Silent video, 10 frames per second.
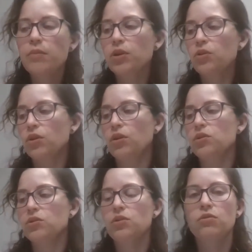but you could
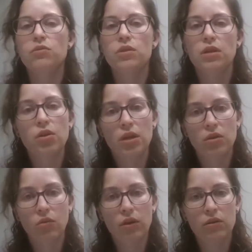also use a
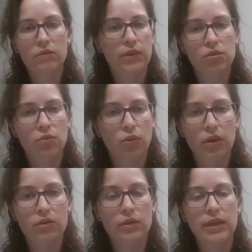cooking oil, vegetable
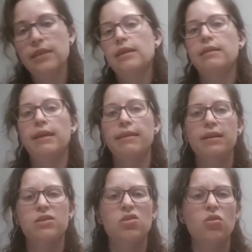oil, anything like
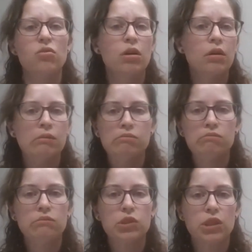that. So
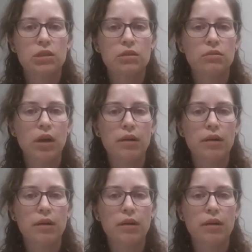just